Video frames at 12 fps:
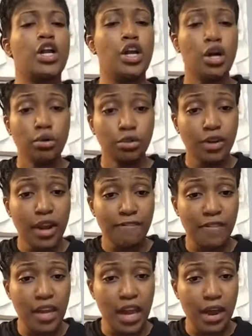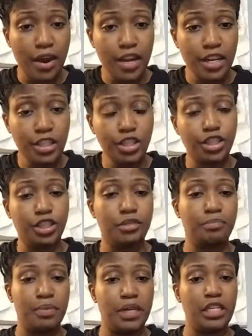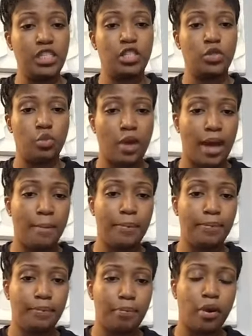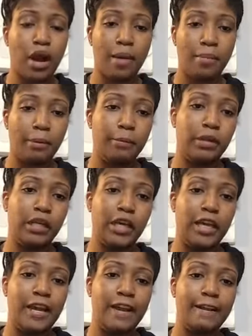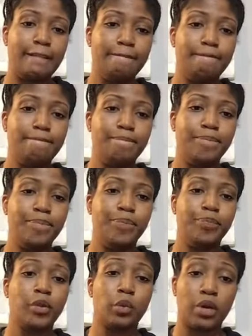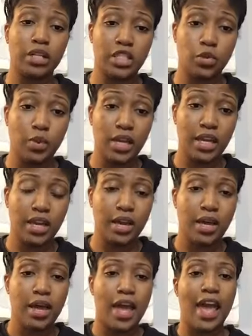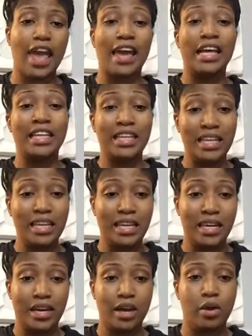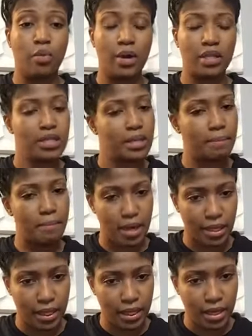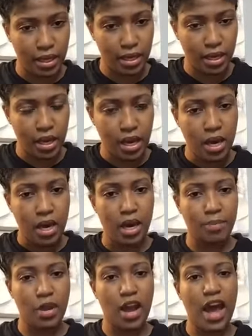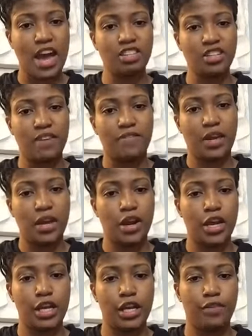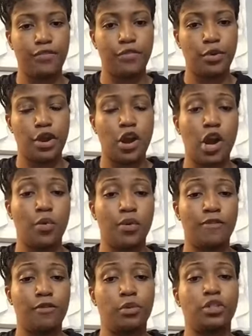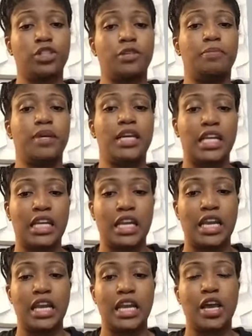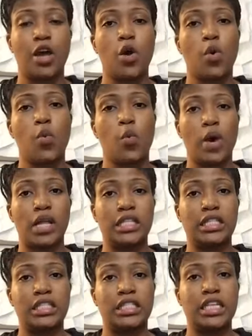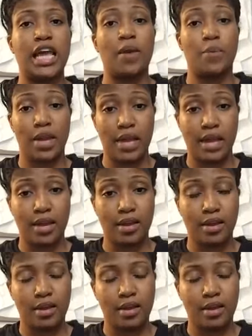Low traffic areas should be swept probably once a week and cleaned once a month. Your high traffic area for your hardwood floor should be cleaned once a week.